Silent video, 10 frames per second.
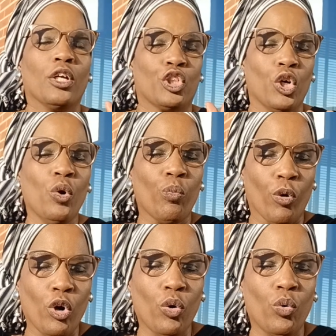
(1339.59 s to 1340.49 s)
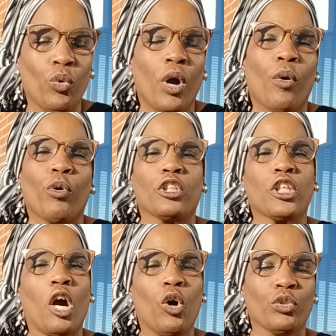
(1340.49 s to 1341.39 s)
to rule were
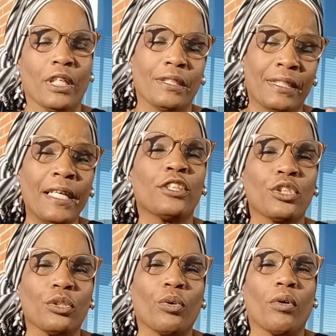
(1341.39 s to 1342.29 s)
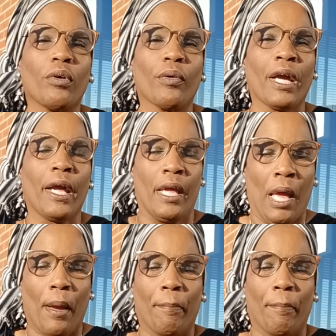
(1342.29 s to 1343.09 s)
chose intentional, okay,